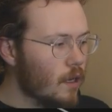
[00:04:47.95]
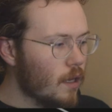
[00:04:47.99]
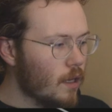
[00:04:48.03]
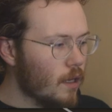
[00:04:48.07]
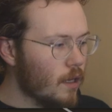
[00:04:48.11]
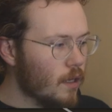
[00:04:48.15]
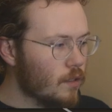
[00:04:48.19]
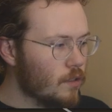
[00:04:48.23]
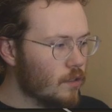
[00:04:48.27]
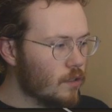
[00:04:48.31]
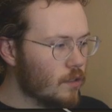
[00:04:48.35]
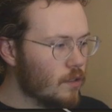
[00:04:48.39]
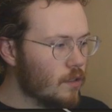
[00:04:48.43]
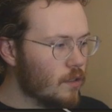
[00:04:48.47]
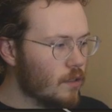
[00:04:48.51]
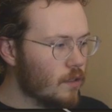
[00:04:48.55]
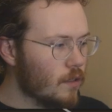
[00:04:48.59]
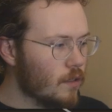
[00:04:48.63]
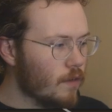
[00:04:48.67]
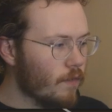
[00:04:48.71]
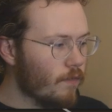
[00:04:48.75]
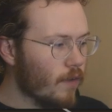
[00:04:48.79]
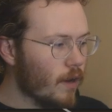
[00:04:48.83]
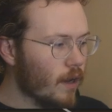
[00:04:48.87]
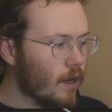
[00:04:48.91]
It's just
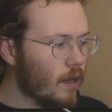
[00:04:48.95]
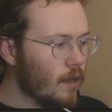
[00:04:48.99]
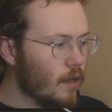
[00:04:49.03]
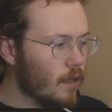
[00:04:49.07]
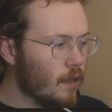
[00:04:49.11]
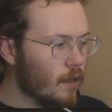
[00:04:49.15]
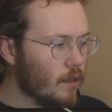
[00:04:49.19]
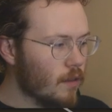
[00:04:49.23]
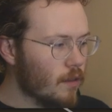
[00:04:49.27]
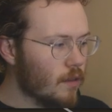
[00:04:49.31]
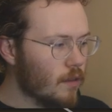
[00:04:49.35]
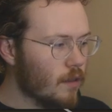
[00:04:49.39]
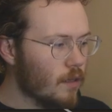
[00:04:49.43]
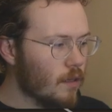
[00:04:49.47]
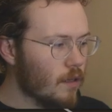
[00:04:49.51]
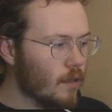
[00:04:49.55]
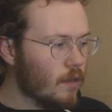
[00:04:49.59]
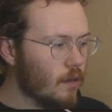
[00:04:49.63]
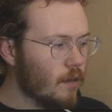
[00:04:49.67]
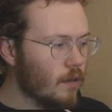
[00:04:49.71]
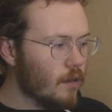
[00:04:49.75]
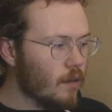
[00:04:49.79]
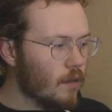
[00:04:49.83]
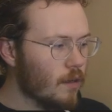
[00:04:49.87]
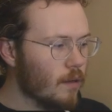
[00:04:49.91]
dividing
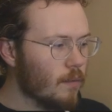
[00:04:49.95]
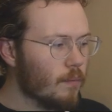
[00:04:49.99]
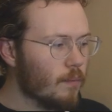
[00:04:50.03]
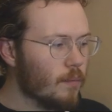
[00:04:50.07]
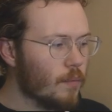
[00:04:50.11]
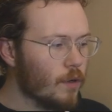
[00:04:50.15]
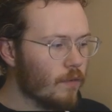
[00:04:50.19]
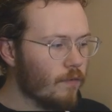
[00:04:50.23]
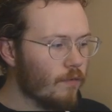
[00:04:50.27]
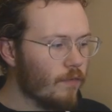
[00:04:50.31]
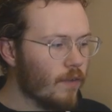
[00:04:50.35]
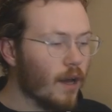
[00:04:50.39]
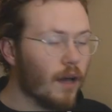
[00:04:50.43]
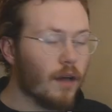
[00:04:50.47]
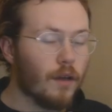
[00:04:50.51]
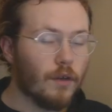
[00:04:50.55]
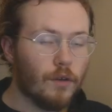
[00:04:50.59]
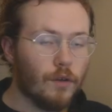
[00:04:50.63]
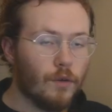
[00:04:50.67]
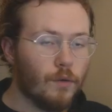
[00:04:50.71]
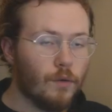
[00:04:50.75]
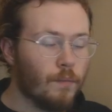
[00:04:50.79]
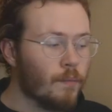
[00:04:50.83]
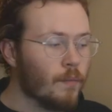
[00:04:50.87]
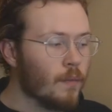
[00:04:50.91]
the input
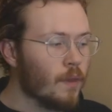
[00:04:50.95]
value